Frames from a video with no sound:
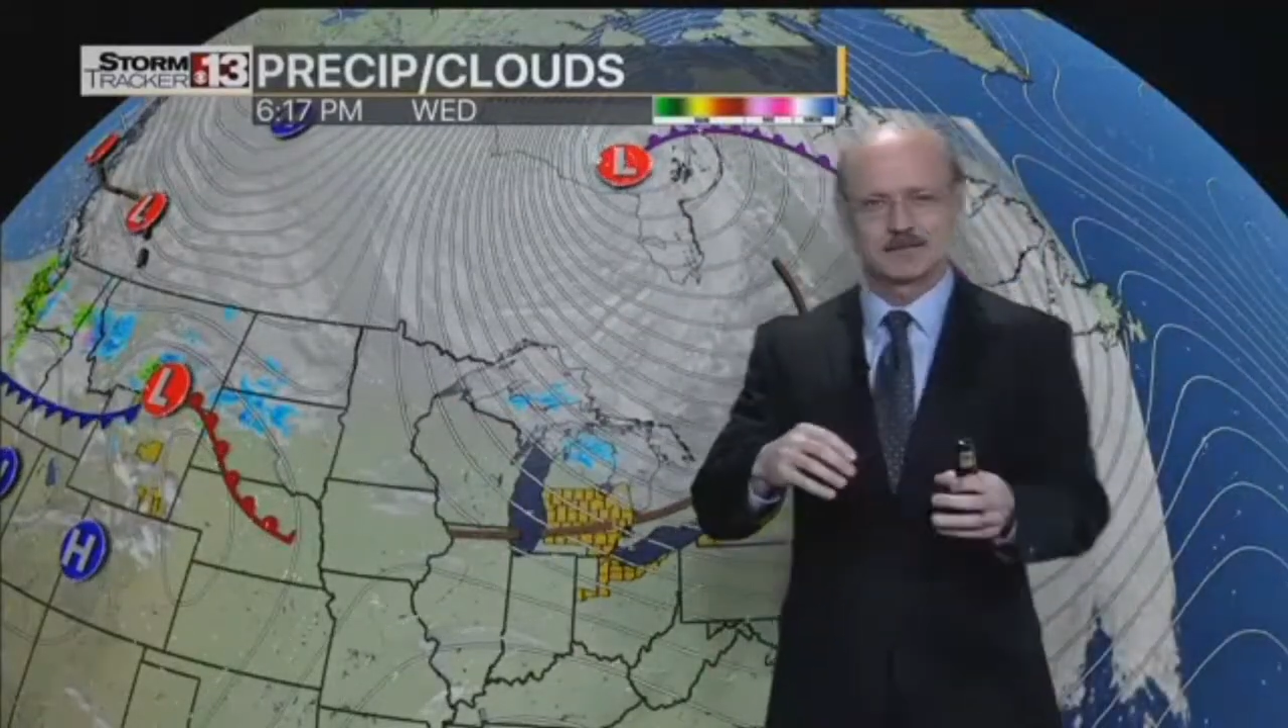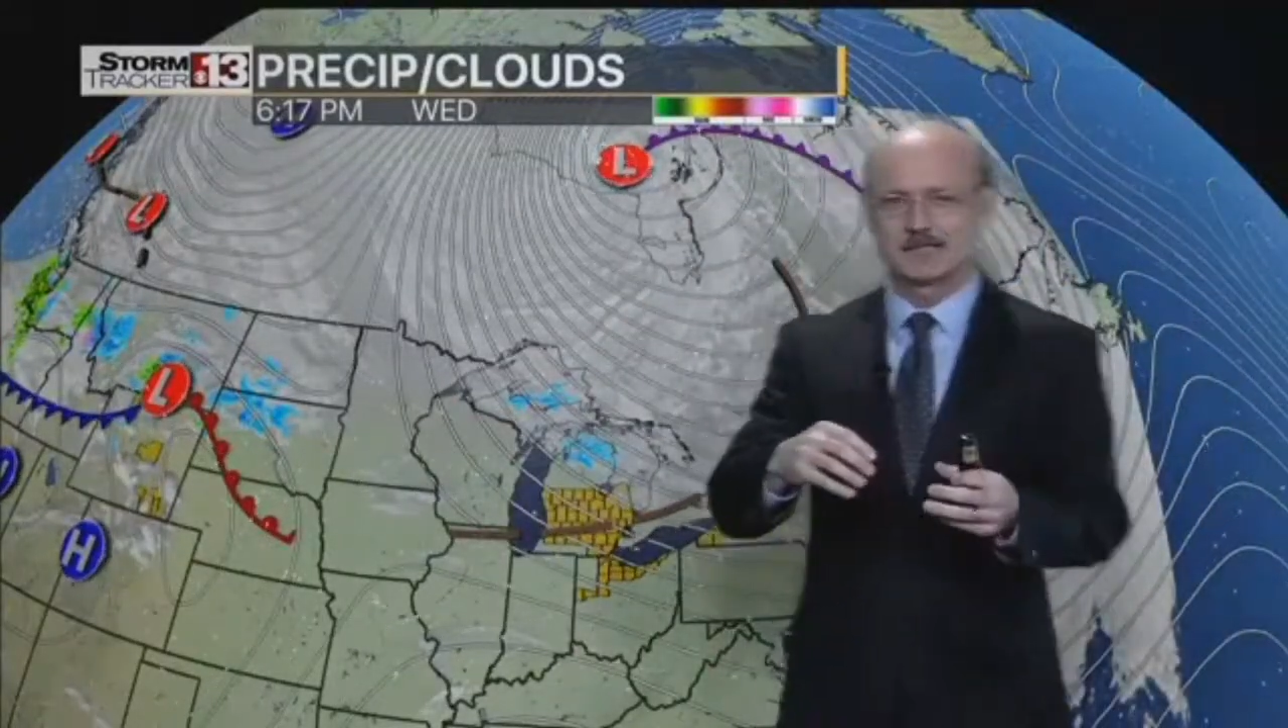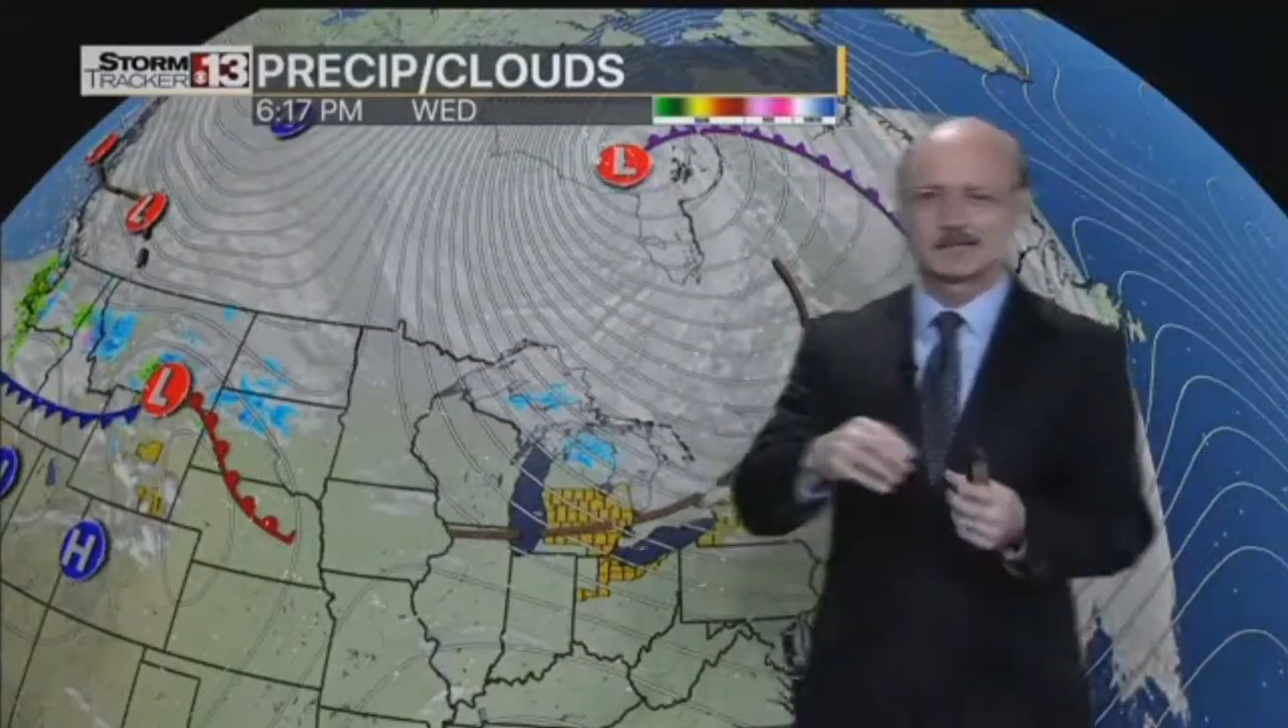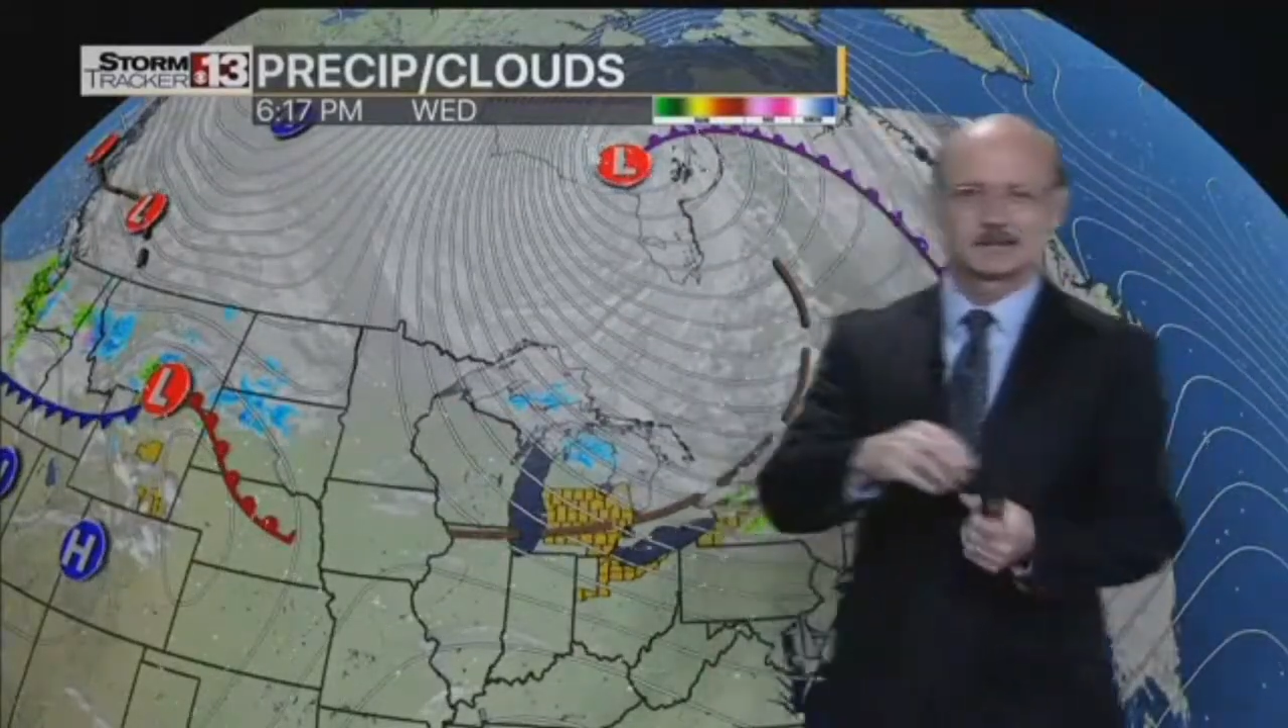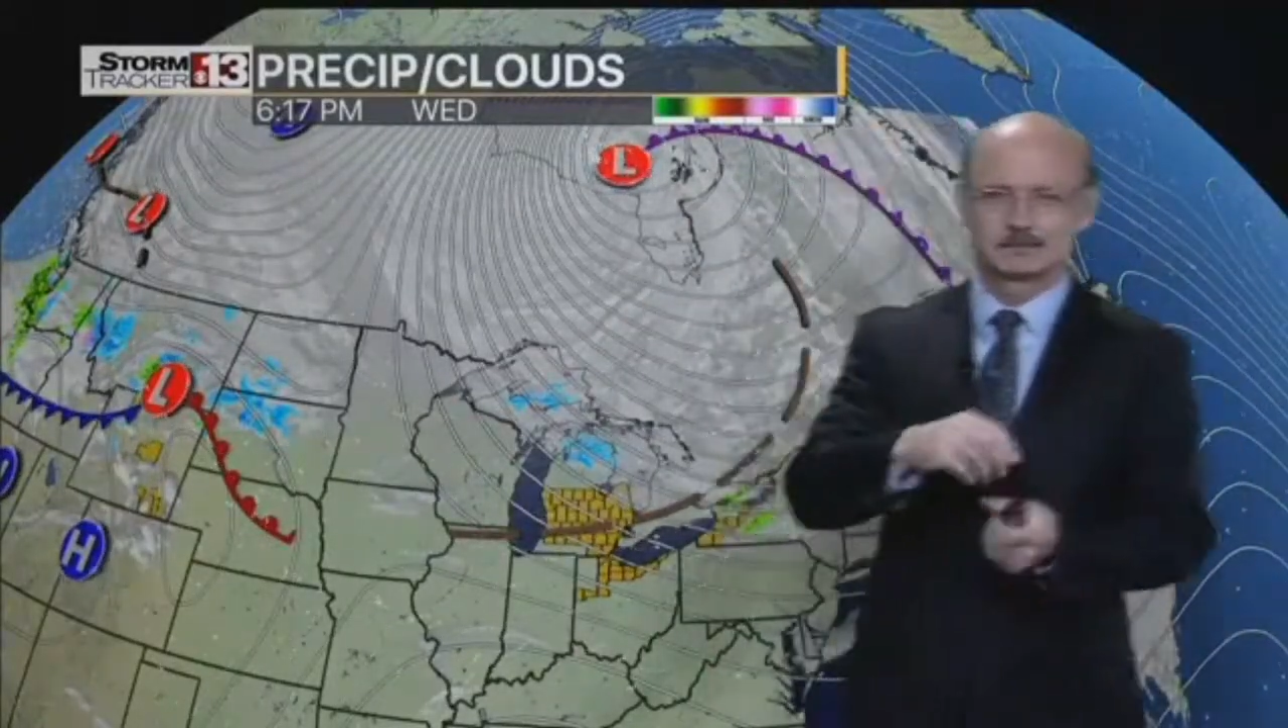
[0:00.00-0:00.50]

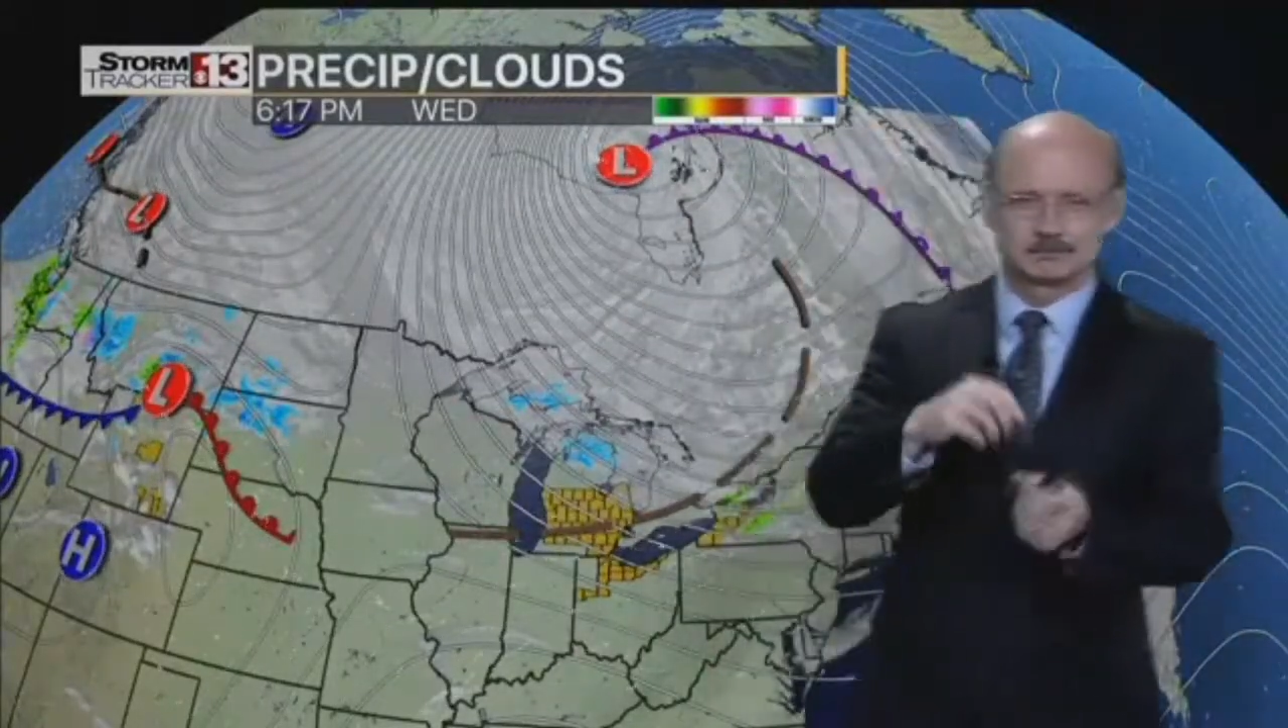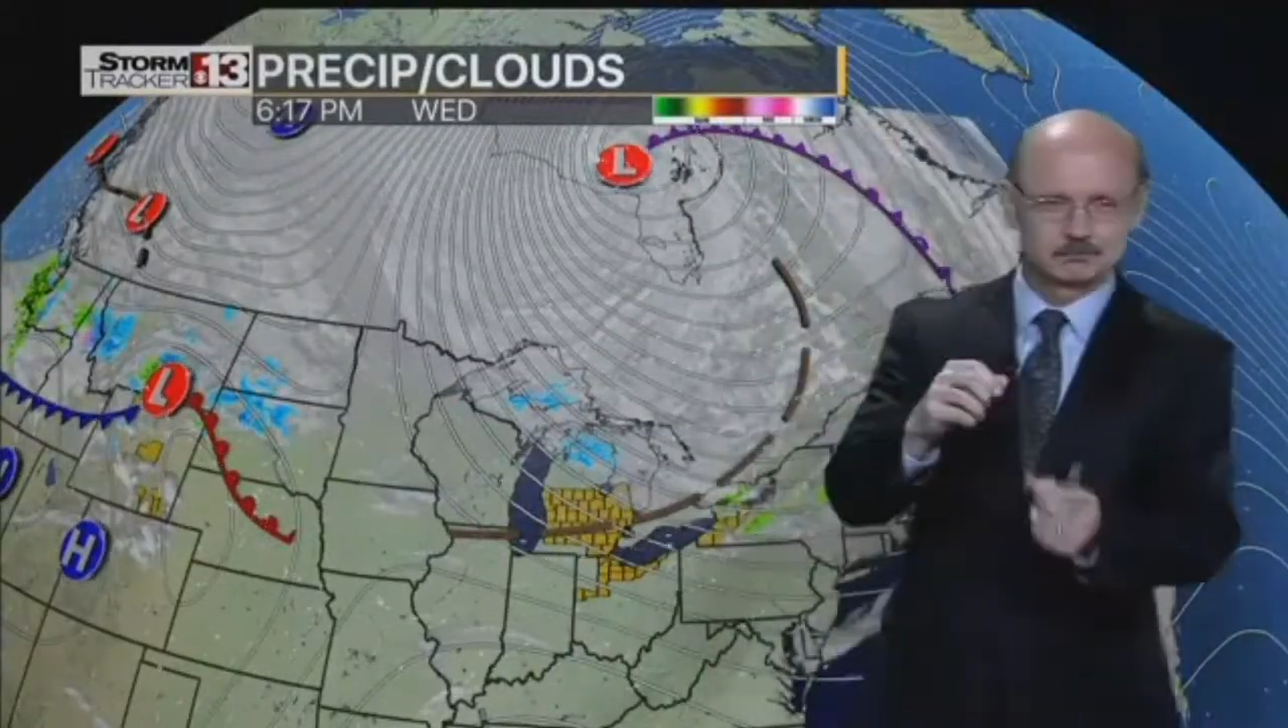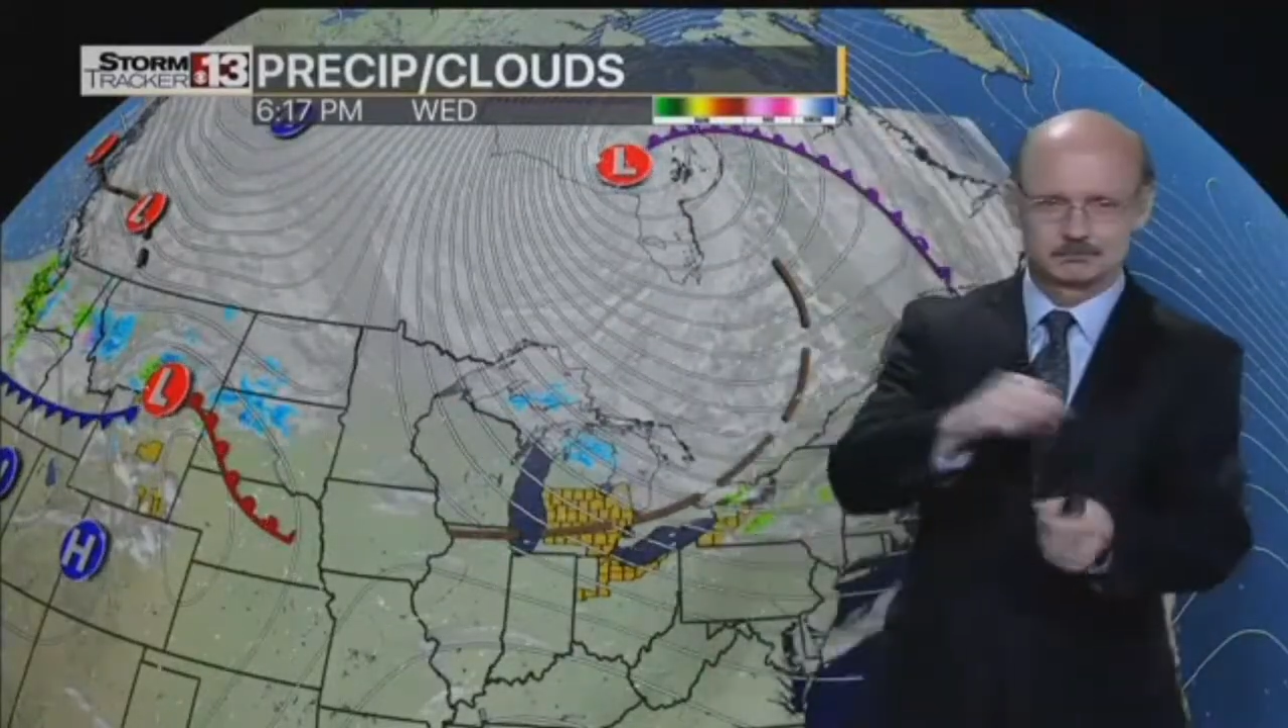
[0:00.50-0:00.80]
the